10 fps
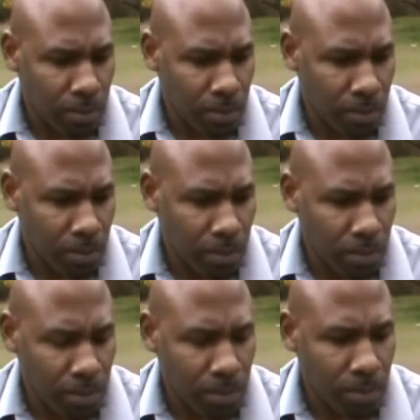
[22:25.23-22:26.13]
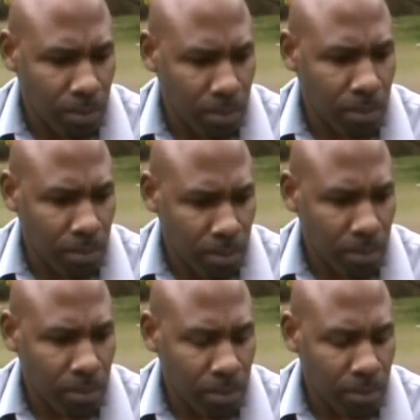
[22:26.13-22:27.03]

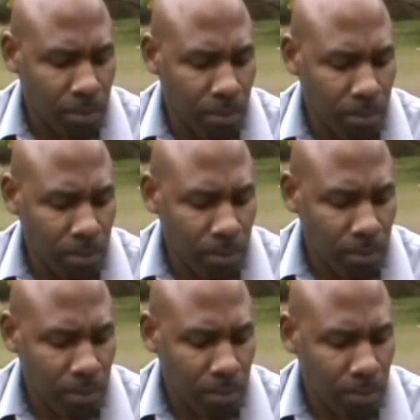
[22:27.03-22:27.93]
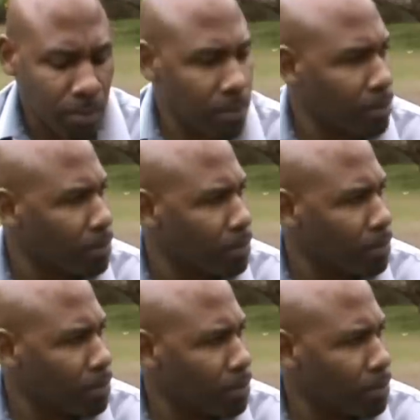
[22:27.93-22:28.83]

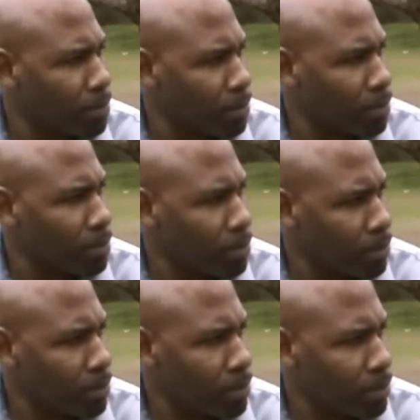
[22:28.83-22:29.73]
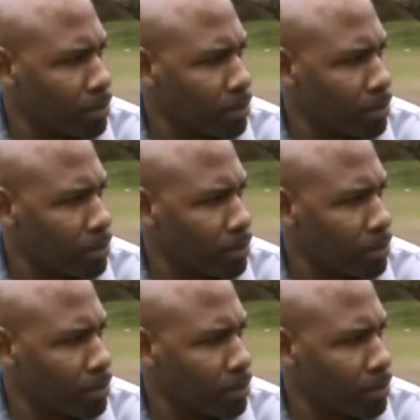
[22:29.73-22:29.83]
[no speech]